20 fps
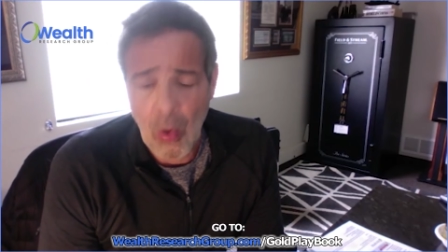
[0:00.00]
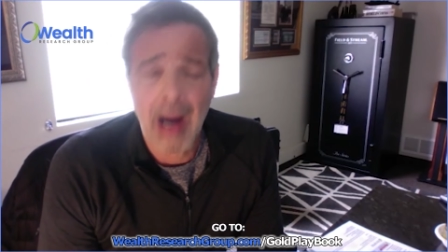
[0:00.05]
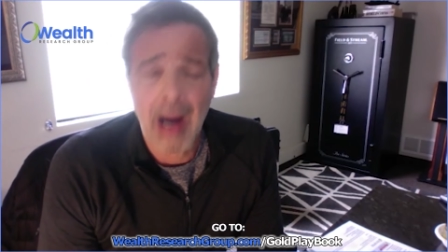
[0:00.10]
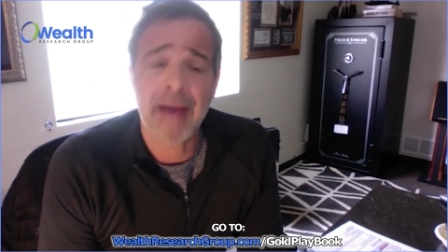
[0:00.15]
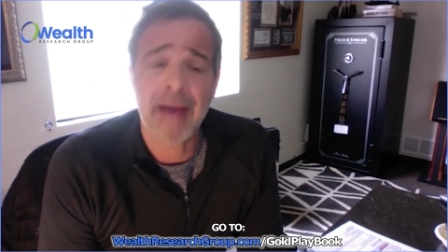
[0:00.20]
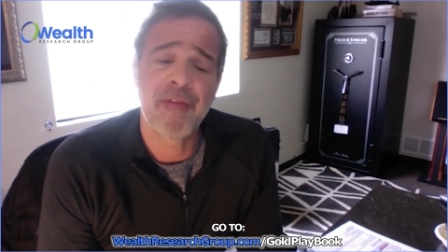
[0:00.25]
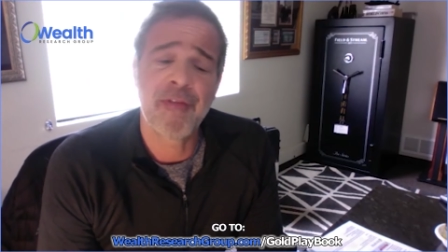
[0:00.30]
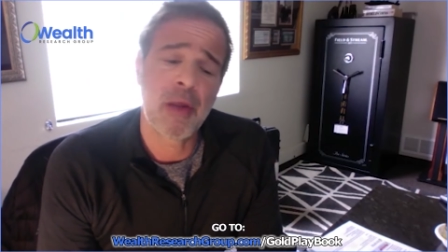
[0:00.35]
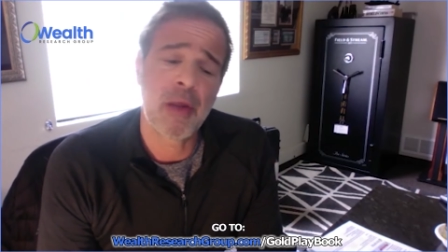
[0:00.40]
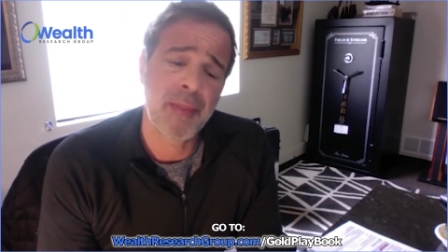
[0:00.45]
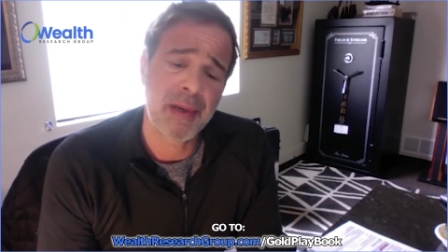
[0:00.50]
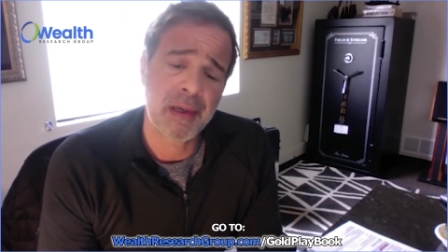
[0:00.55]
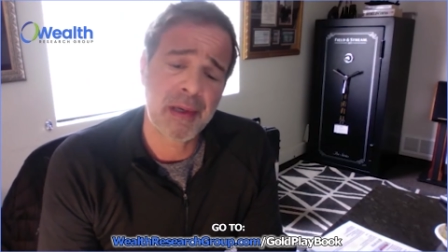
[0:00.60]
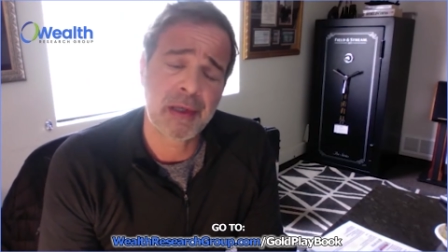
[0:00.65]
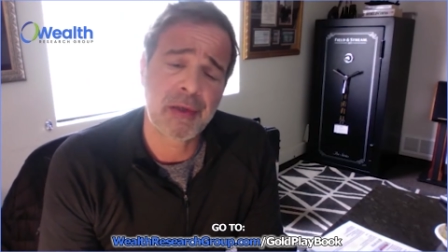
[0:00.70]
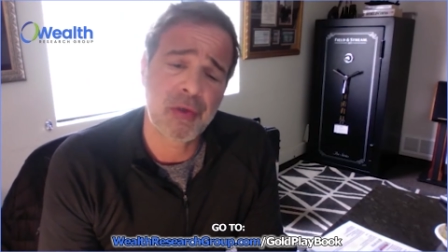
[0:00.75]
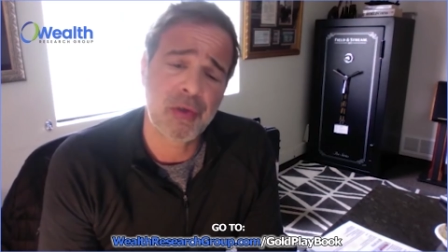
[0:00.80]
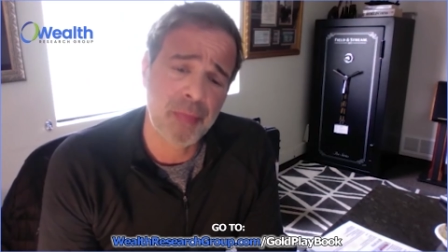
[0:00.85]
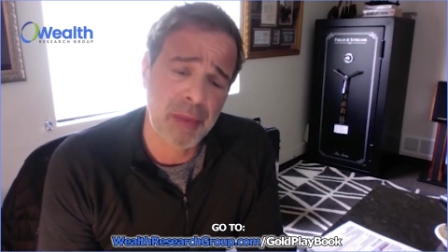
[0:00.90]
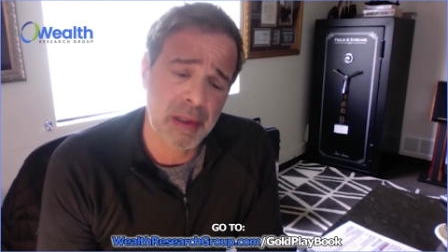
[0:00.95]
Why have
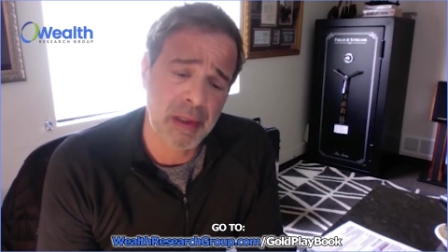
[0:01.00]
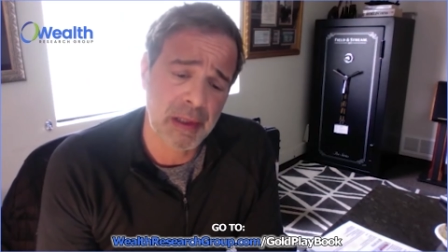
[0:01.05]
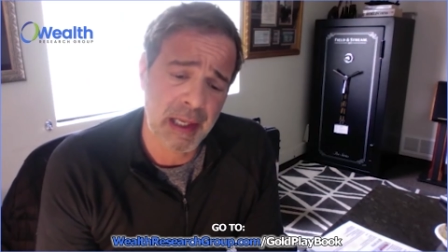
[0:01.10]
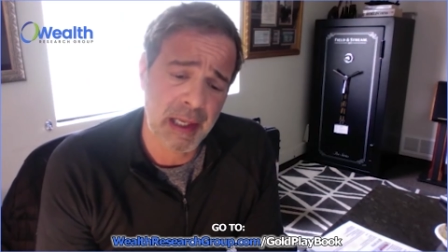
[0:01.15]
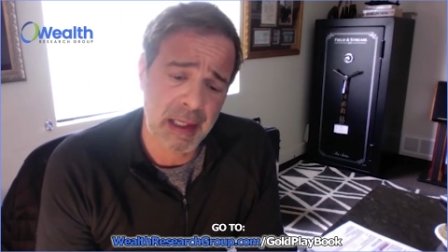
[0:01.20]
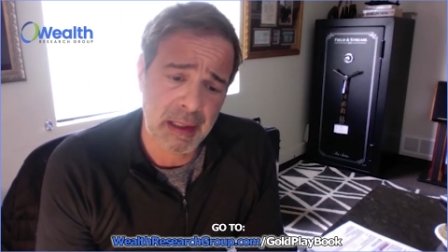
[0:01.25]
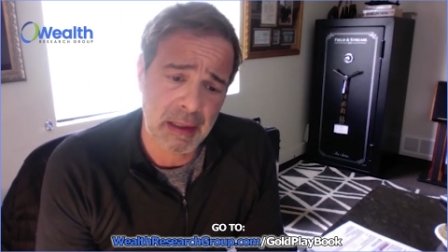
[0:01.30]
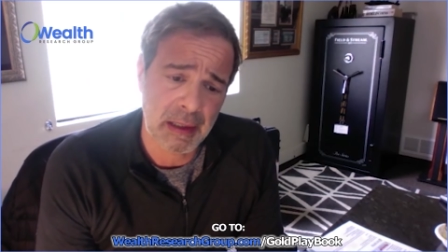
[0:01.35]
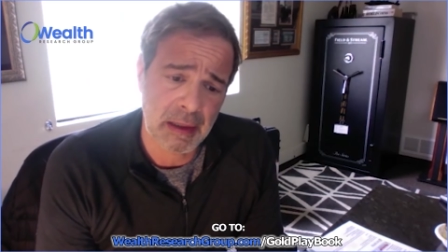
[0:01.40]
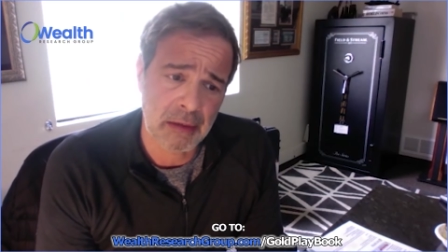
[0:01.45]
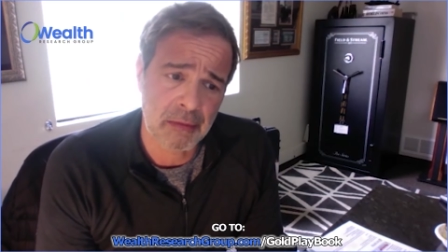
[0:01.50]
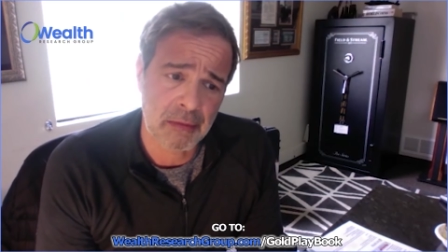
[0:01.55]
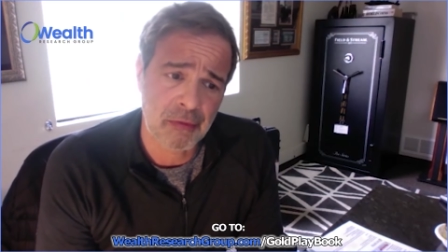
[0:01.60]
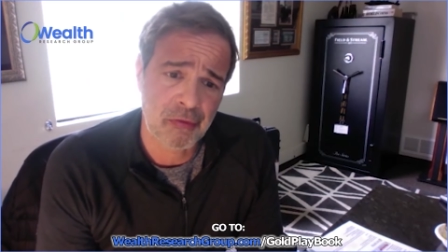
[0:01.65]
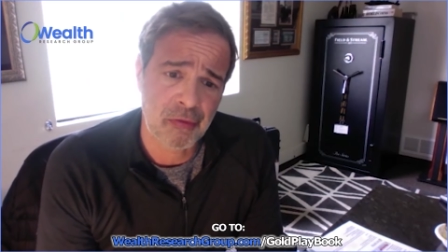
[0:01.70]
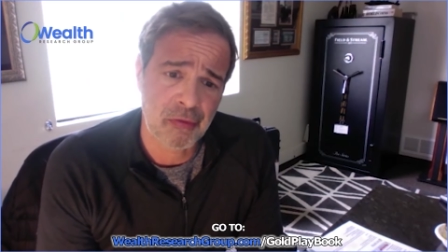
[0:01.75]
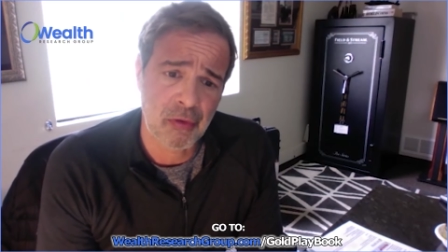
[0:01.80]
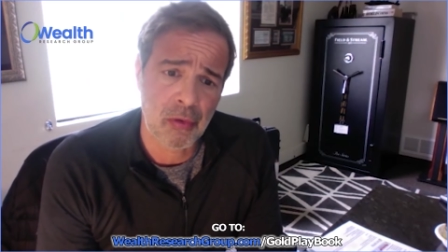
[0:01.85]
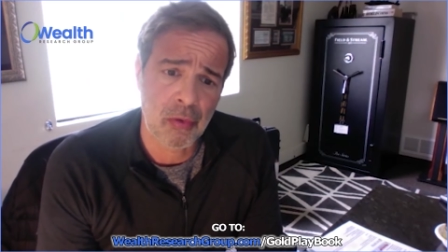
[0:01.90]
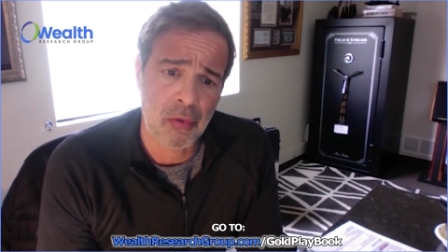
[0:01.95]
they been accumulating
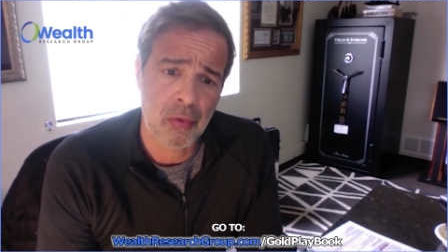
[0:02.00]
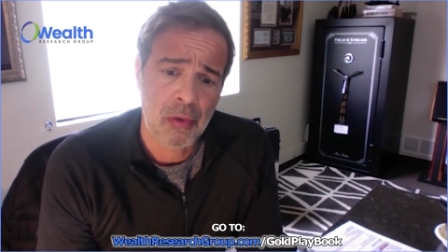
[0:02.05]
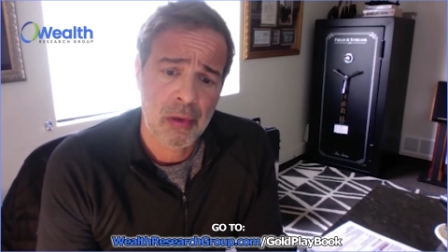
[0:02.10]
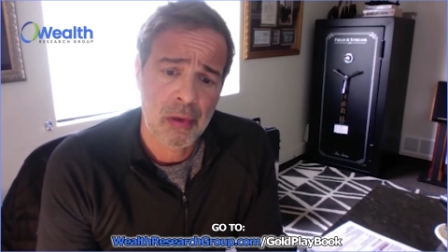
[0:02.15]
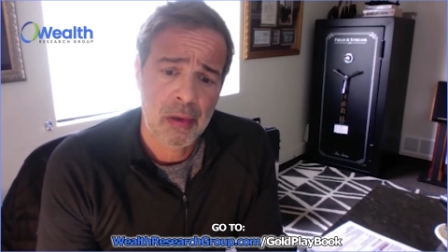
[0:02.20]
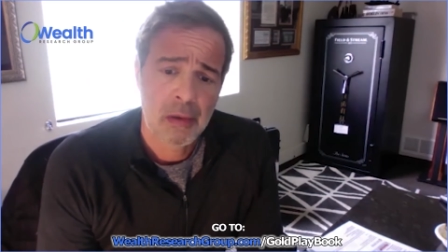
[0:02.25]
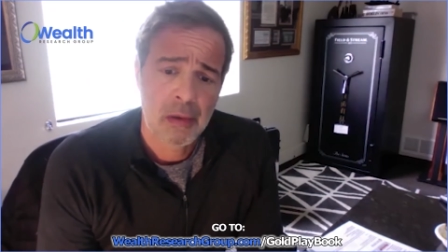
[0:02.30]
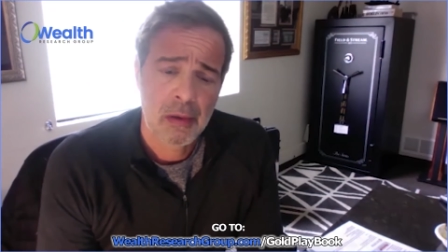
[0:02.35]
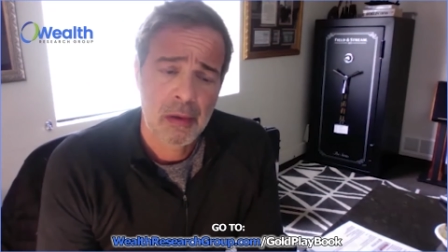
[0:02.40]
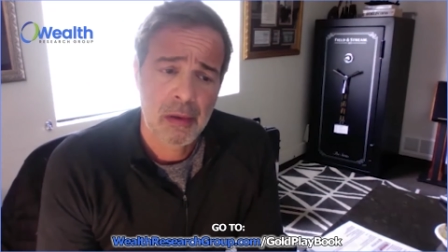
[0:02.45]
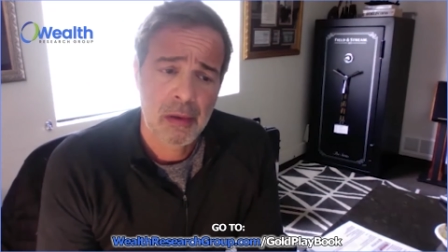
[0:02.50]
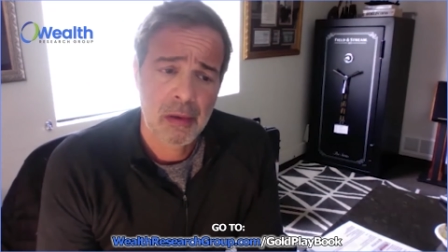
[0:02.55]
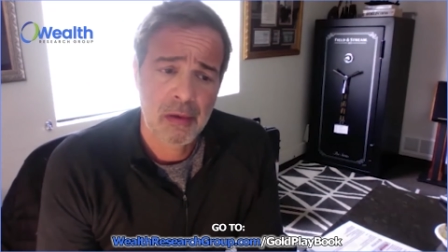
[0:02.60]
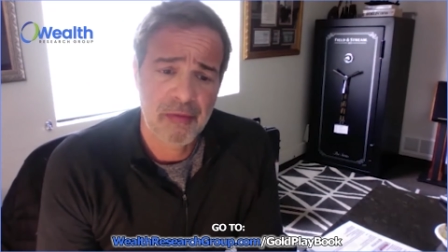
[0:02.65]
it so